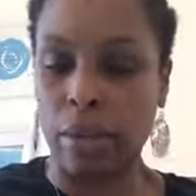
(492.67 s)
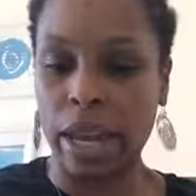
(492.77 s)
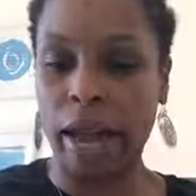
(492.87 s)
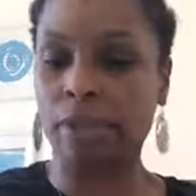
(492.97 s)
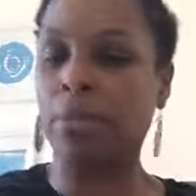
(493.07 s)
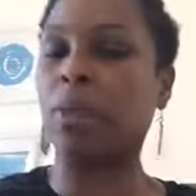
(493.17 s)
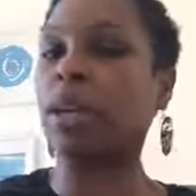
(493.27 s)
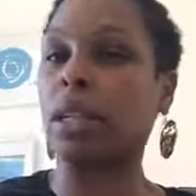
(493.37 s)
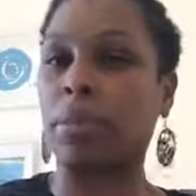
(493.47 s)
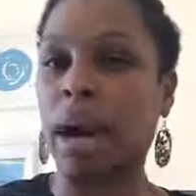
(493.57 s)
We have to be
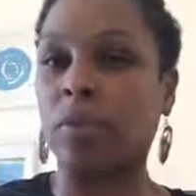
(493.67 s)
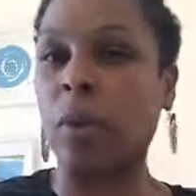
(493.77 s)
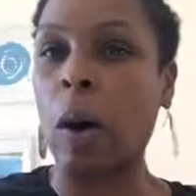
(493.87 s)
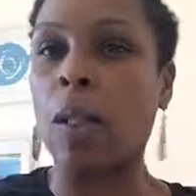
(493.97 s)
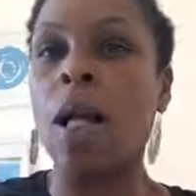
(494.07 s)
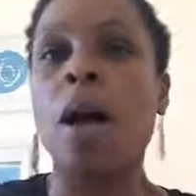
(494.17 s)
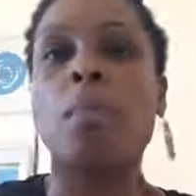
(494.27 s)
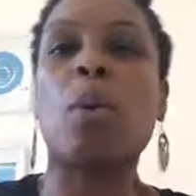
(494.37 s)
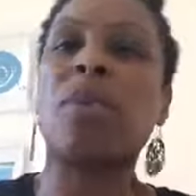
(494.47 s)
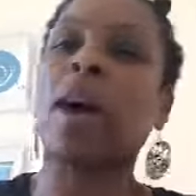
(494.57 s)
really mindful.
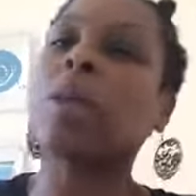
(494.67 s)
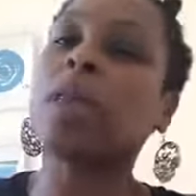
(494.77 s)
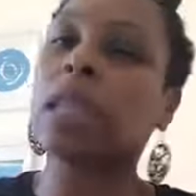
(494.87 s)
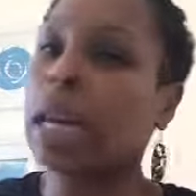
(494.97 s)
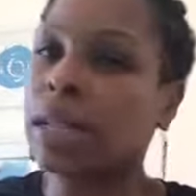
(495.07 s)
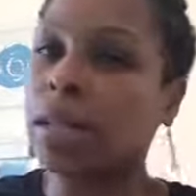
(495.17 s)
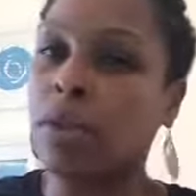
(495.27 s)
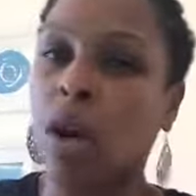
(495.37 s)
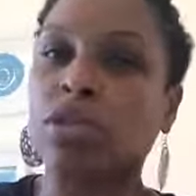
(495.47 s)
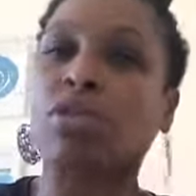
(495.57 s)
But without the lens of
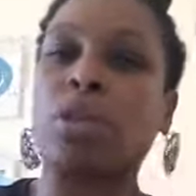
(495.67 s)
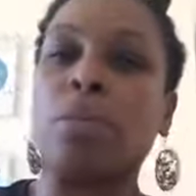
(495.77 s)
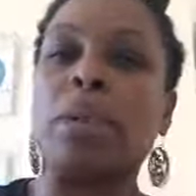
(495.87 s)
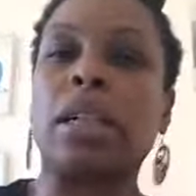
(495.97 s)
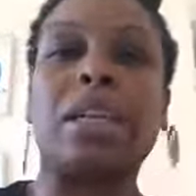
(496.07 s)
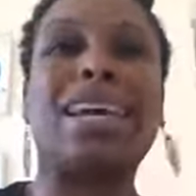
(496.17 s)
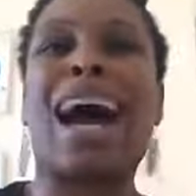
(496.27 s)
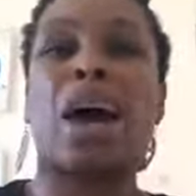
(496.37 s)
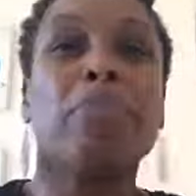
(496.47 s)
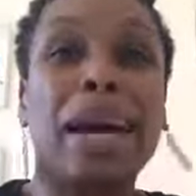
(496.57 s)
cultural humility,
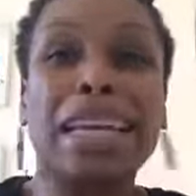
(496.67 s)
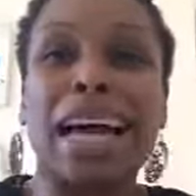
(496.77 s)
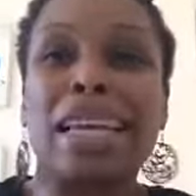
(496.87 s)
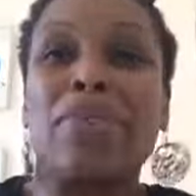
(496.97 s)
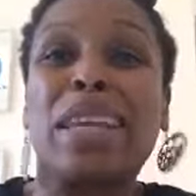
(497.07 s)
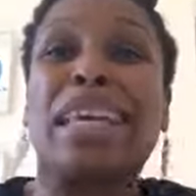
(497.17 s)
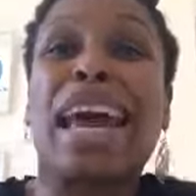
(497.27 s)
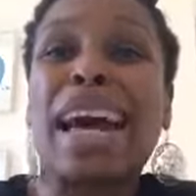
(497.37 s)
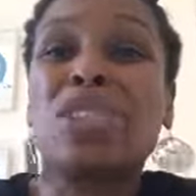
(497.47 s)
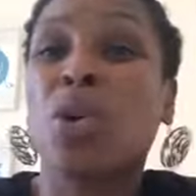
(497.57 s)
I might not even
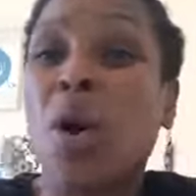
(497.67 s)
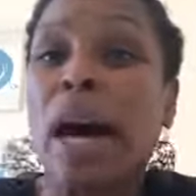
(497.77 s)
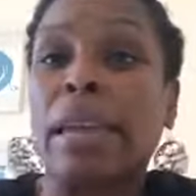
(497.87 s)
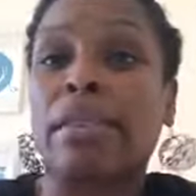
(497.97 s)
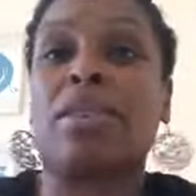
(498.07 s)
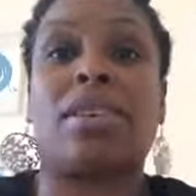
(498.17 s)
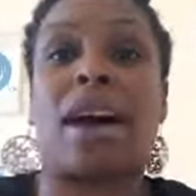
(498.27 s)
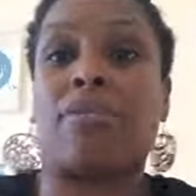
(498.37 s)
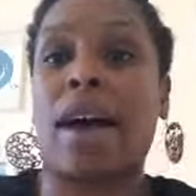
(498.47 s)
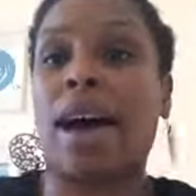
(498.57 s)
catch on to
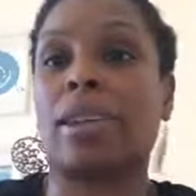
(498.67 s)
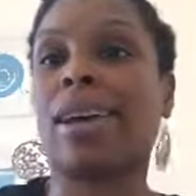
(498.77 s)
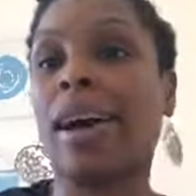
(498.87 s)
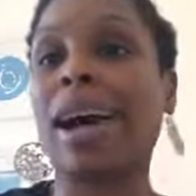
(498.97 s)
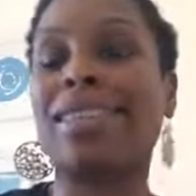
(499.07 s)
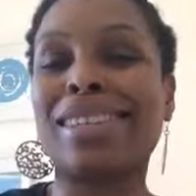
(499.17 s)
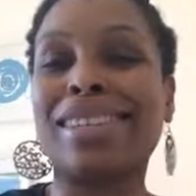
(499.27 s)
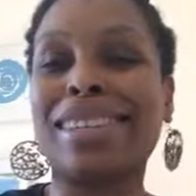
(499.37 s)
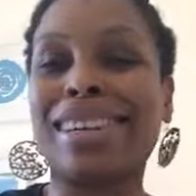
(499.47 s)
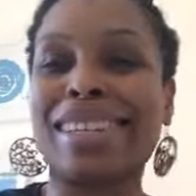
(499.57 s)
that fact. Hi,
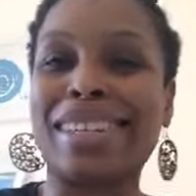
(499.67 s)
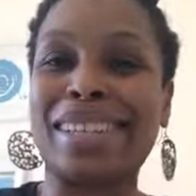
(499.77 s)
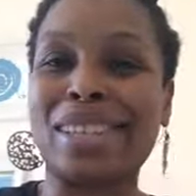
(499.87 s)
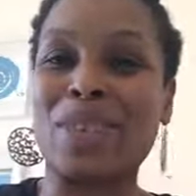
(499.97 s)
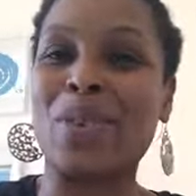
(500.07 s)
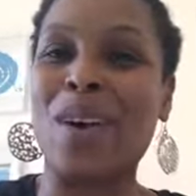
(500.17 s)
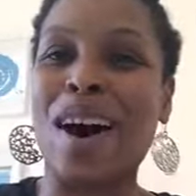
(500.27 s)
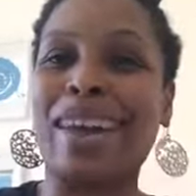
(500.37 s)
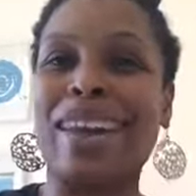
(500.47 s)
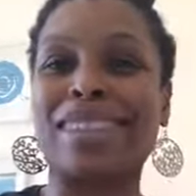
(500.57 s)
Janelia. Good to see you
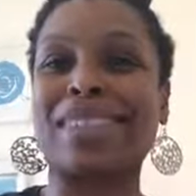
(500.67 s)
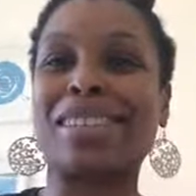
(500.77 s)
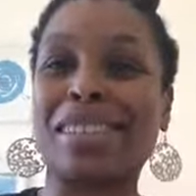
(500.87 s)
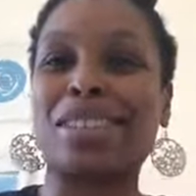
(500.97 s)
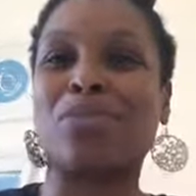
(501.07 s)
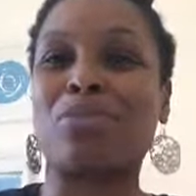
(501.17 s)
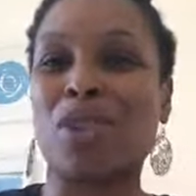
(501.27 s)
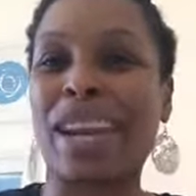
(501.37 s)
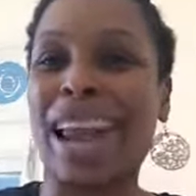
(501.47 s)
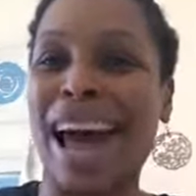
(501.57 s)
on. Janelia is from
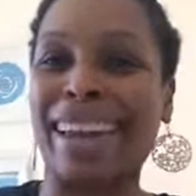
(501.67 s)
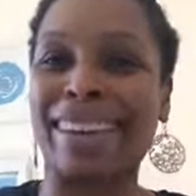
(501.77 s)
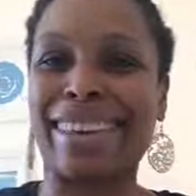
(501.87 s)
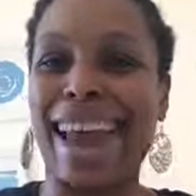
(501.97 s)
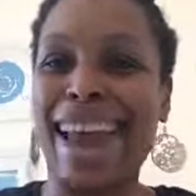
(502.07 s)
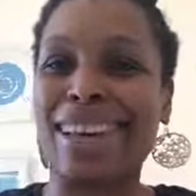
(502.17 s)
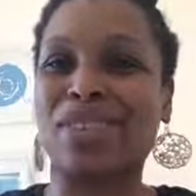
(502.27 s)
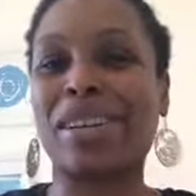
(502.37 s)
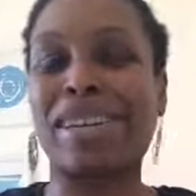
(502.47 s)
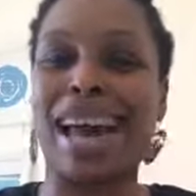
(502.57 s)
Trinidad. Yay,
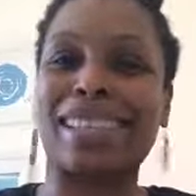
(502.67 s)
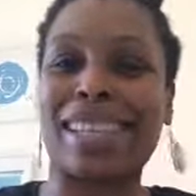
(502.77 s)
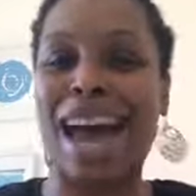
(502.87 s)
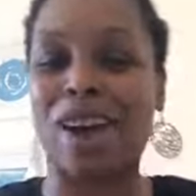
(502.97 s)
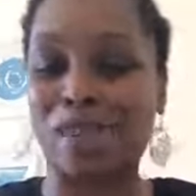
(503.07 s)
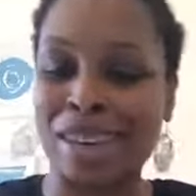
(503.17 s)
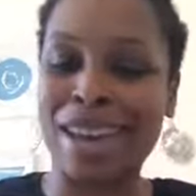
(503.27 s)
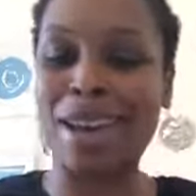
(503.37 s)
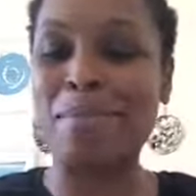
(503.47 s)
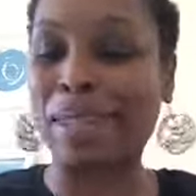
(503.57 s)
Trinidad's in the house. I'm
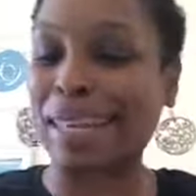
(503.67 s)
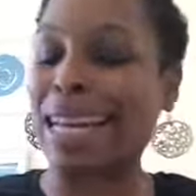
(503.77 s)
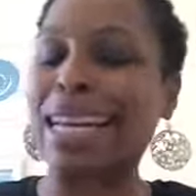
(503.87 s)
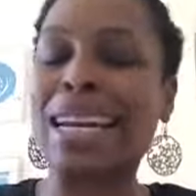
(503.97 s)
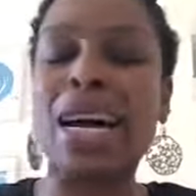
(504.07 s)
excited.